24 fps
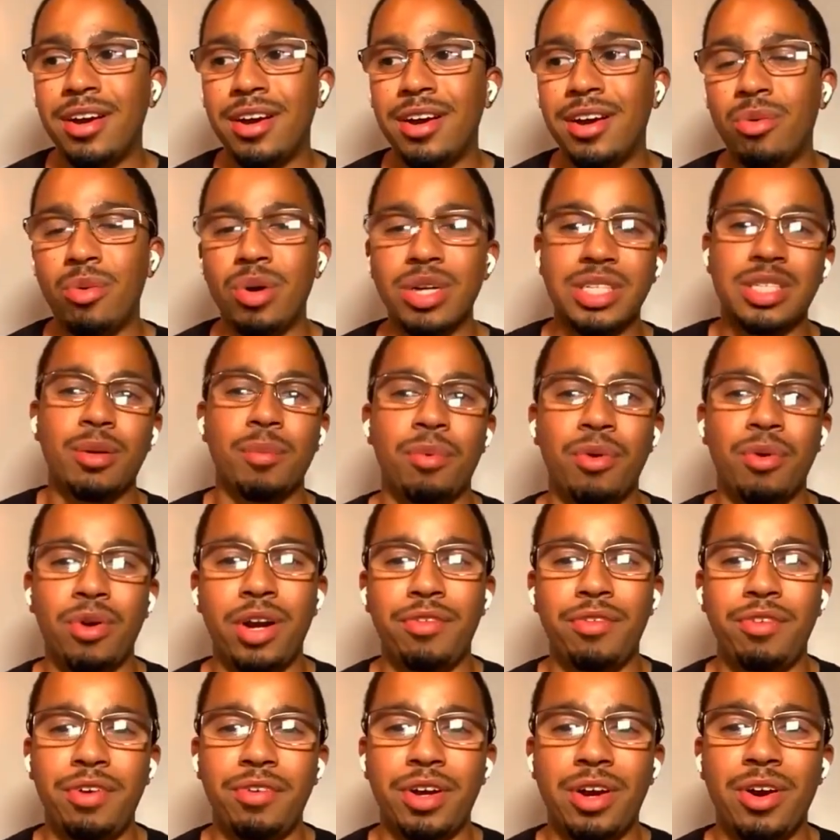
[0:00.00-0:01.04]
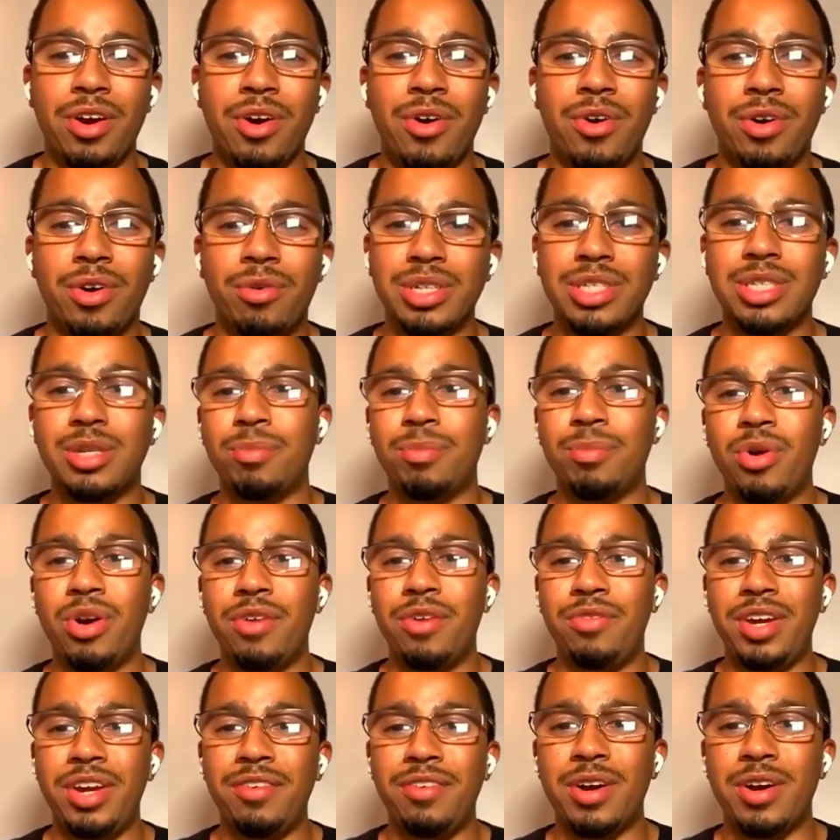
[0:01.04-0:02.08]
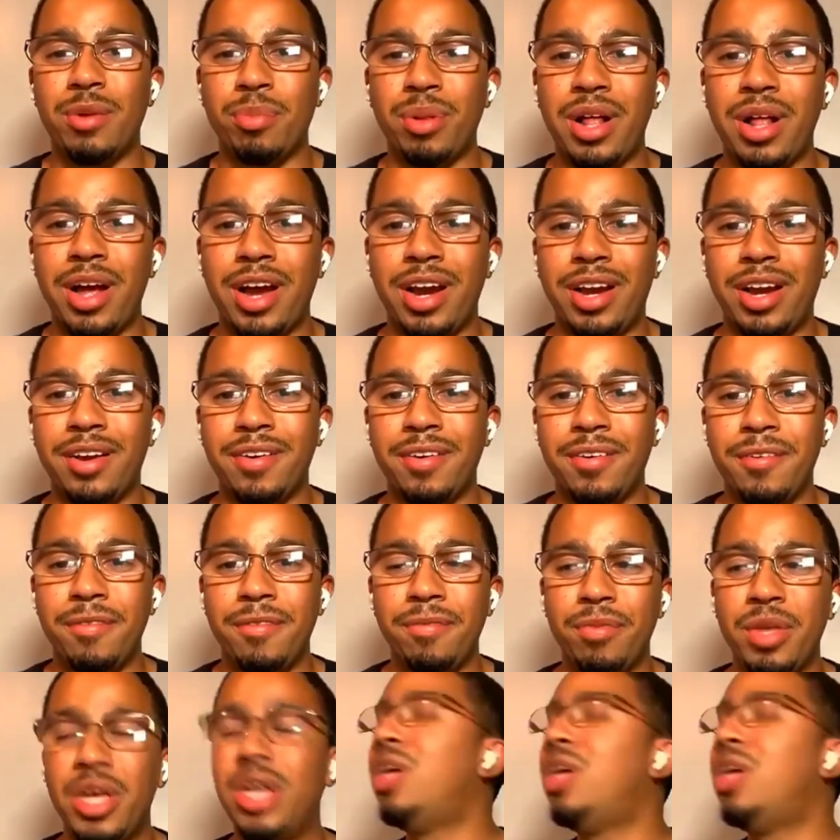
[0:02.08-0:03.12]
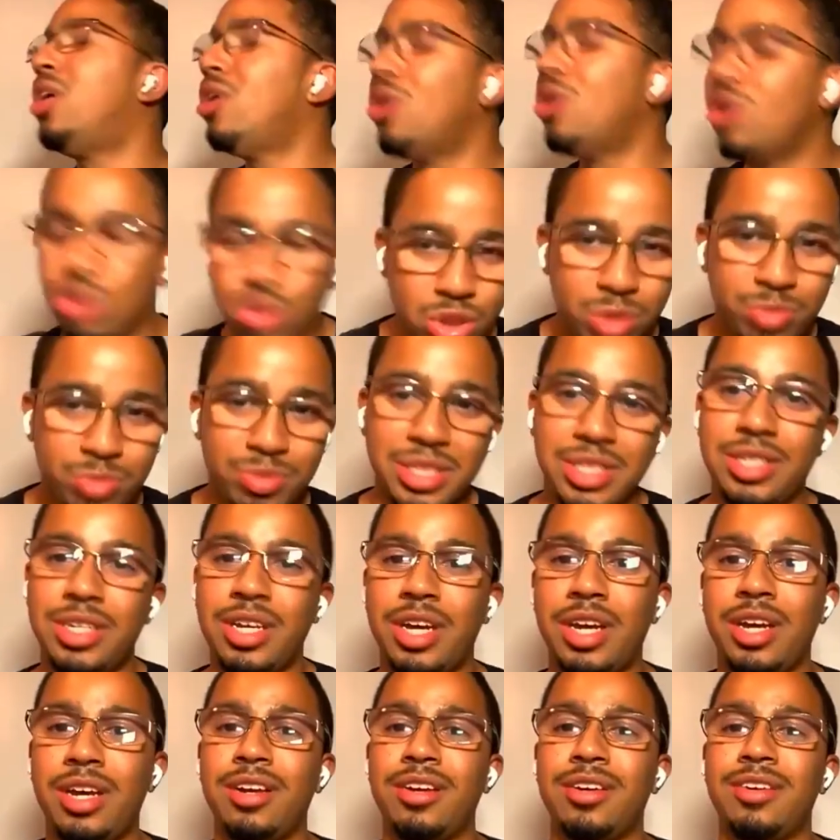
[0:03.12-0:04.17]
What's the point of even going? What's the point of even applying? Huge mistake.